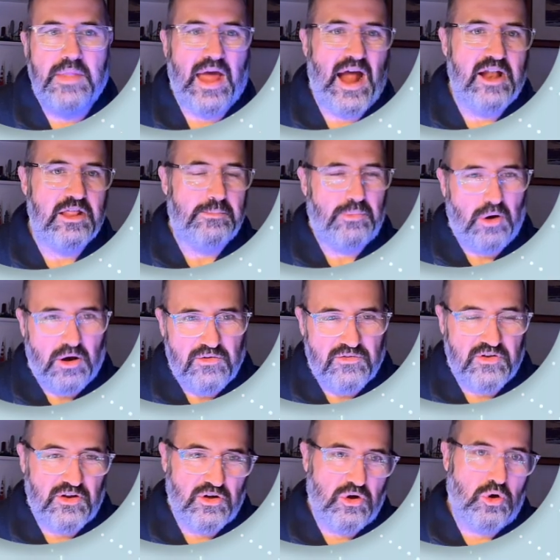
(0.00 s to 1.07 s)
Out of the box, it's
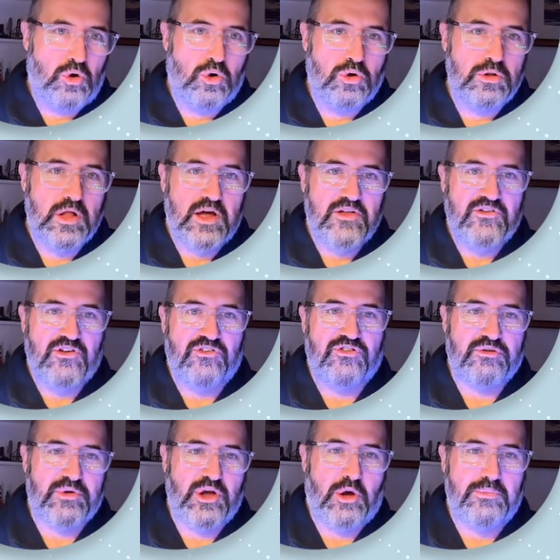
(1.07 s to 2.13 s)
going to call just
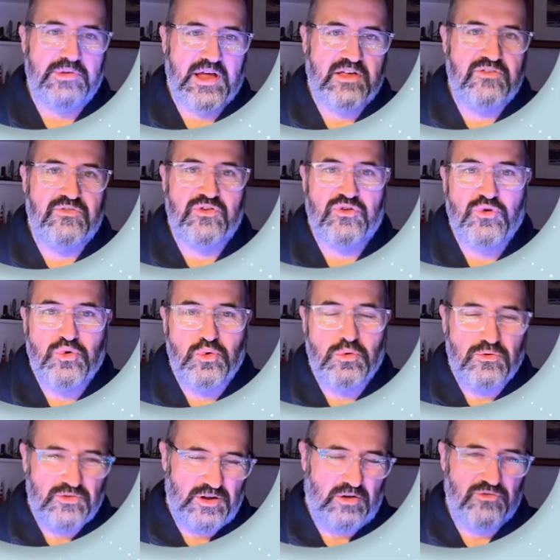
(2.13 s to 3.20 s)
3 objects for
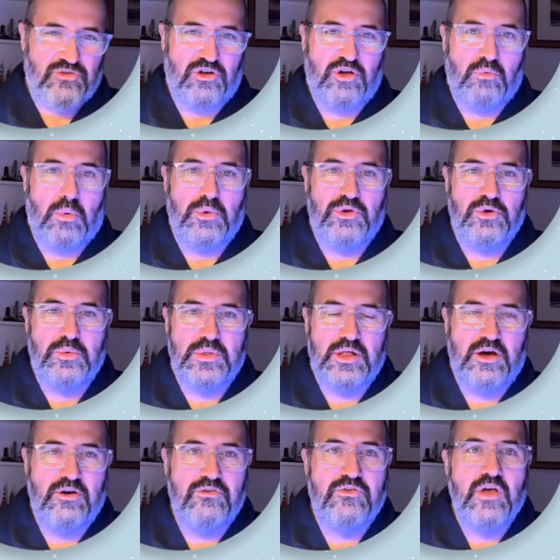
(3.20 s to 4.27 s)
tools, and I'll show you what we do with
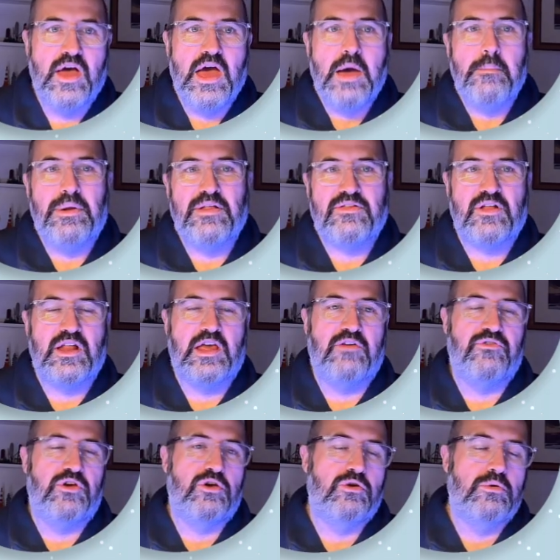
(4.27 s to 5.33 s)
those. But it's going to give
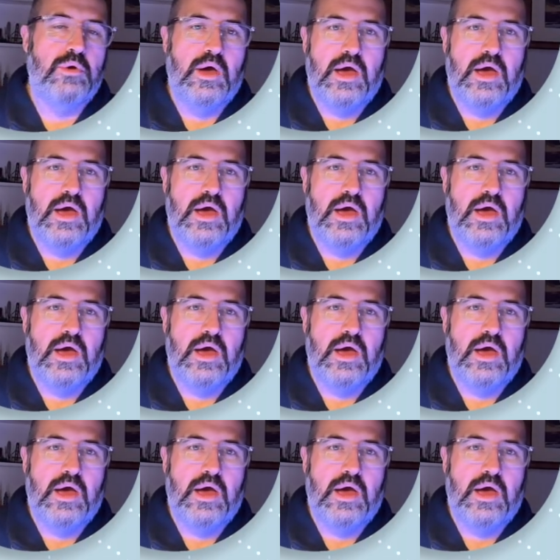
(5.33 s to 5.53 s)
you